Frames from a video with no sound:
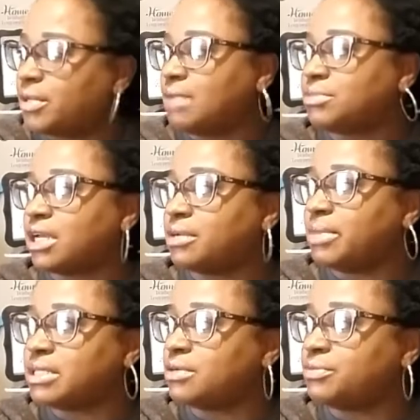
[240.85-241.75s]
I'm thinking to
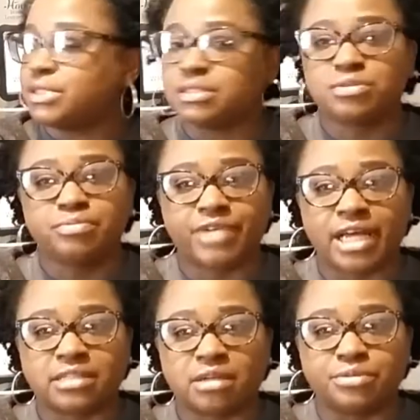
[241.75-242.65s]
myself, what the
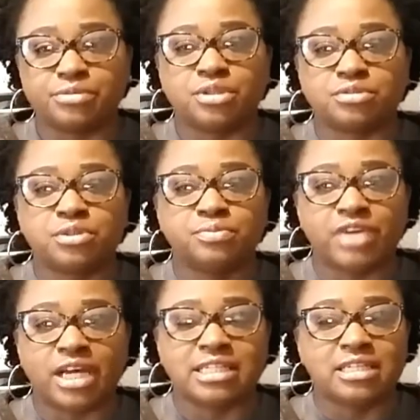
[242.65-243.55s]
supervisor going to do? So
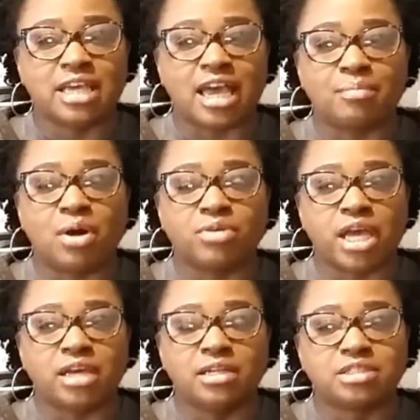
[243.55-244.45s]
supervisor, he came on,
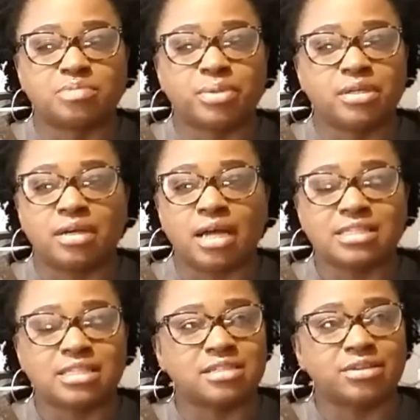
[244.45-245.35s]
gave him a little spiel.
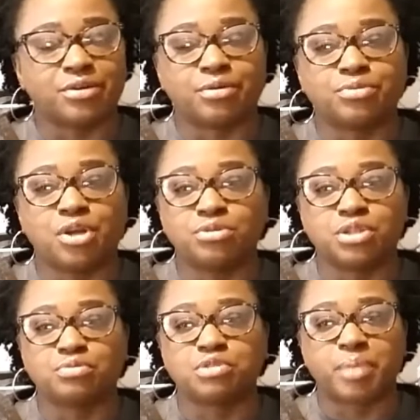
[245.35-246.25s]
I said, sir, no
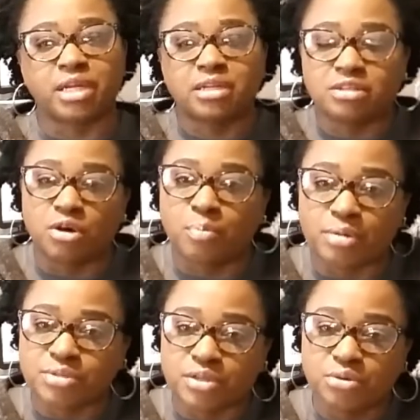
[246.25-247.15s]
disrespect. There's no
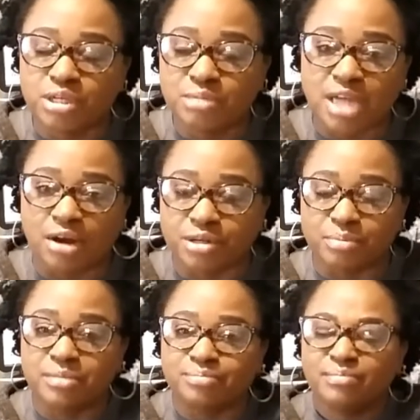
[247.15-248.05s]
purpose of you even talking
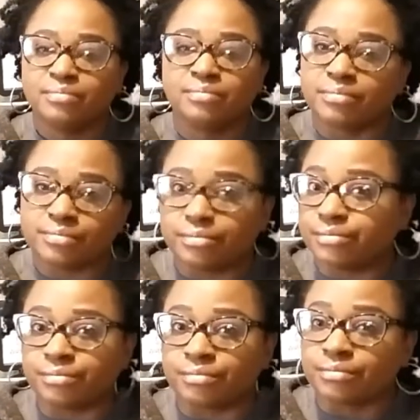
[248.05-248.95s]
to
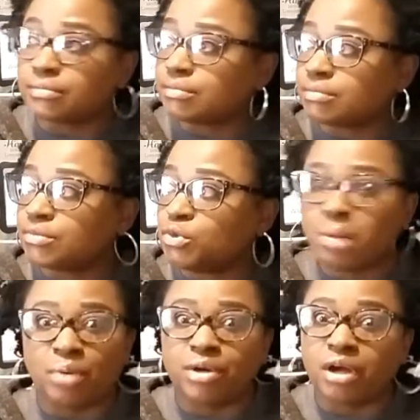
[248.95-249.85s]
me
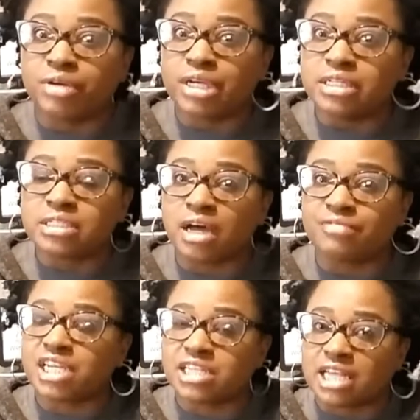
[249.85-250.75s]
you might well go in this
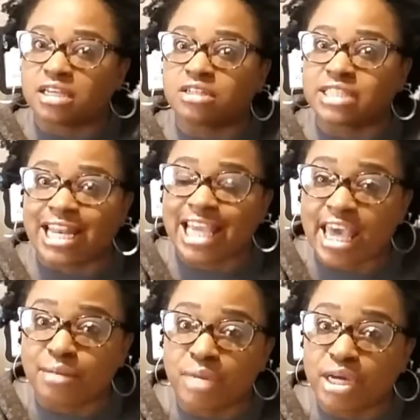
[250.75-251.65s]
conversation. I said, because I didn't
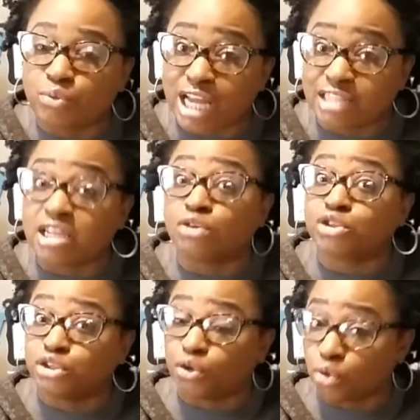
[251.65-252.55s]
have the money when I
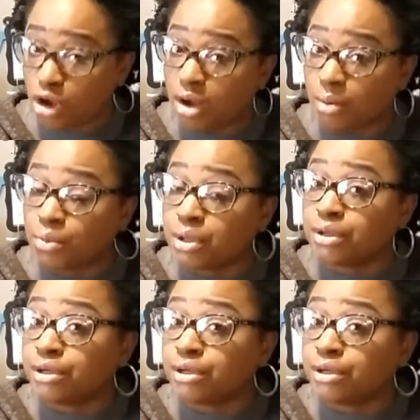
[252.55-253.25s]
talked to your um